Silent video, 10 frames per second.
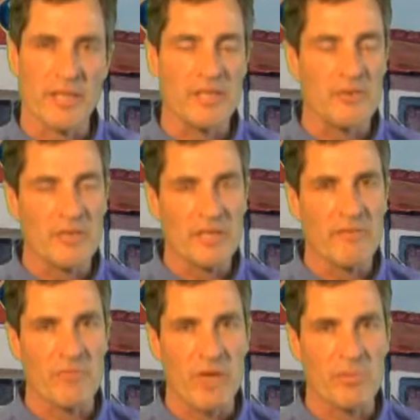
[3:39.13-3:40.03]
They knew the
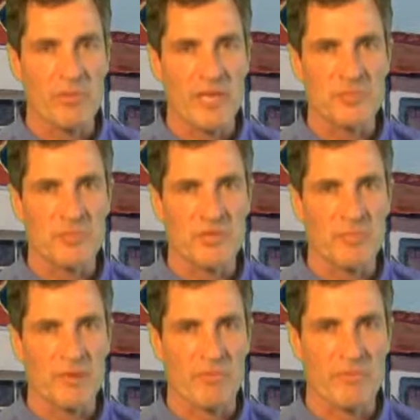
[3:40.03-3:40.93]
giving back pledge was going
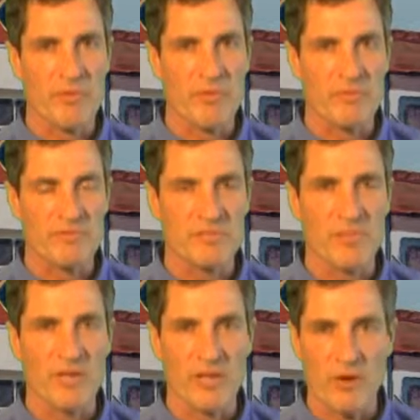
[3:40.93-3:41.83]
to be removed if
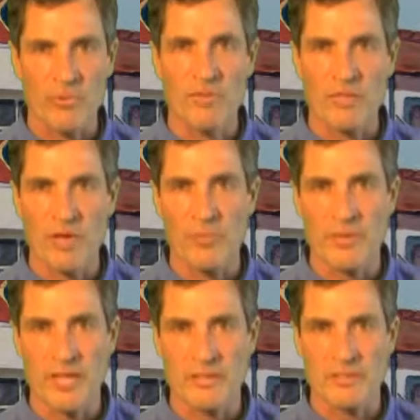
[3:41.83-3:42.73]
somebody owned the
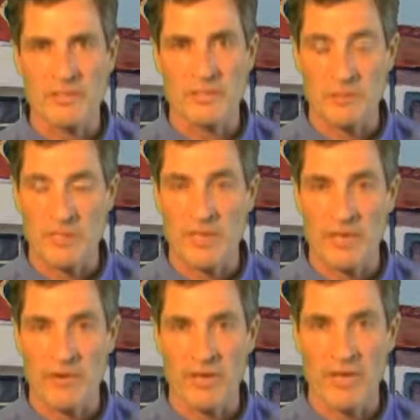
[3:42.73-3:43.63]
company as a
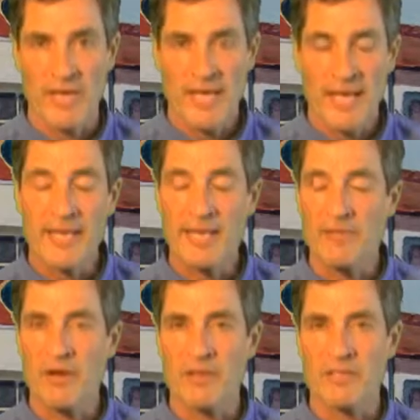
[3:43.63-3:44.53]
subsidiary, and they
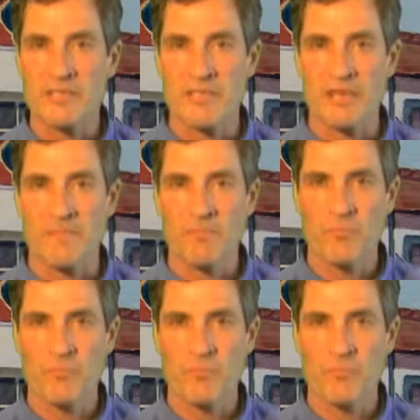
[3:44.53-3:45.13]
fought the sale.